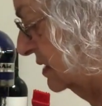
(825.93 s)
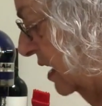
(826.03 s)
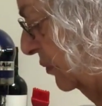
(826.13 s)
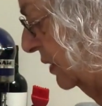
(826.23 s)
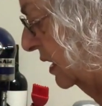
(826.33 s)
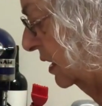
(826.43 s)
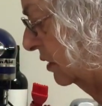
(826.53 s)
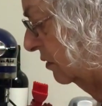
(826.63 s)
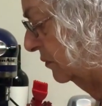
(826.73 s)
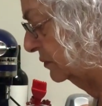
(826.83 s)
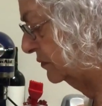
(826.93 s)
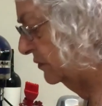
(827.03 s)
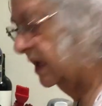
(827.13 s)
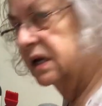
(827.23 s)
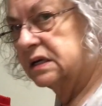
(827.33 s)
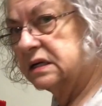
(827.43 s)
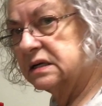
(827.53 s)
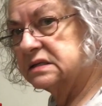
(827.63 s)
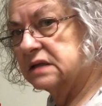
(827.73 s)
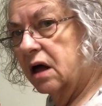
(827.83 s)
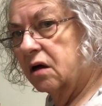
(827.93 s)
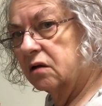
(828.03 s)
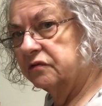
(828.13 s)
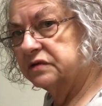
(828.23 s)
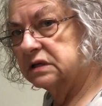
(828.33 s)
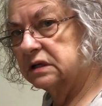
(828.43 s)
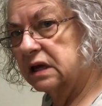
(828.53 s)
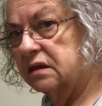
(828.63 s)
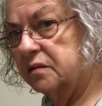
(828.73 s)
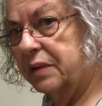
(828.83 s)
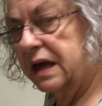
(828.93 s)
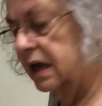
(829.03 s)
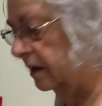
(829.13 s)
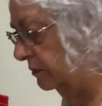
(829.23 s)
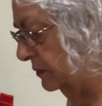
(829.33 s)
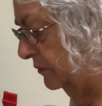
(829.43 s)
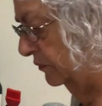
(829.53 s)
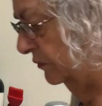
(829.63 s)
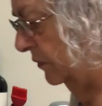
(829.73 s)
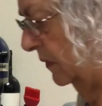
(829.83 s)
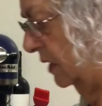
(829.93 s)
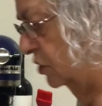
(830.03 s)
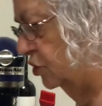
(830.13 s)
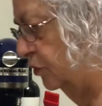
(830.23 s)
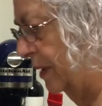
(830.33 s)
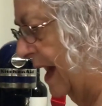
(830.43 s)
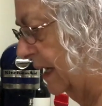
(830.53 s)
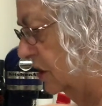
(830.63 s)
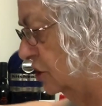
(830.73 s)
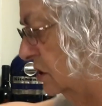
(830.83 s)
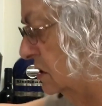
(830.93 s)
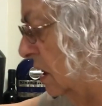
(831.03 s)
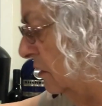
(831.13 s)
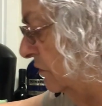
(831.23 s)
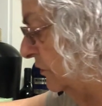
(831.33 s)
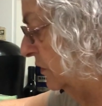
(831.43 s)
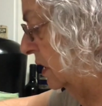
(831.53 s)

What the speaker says: up in here and dissolved in the pan. 2 packages of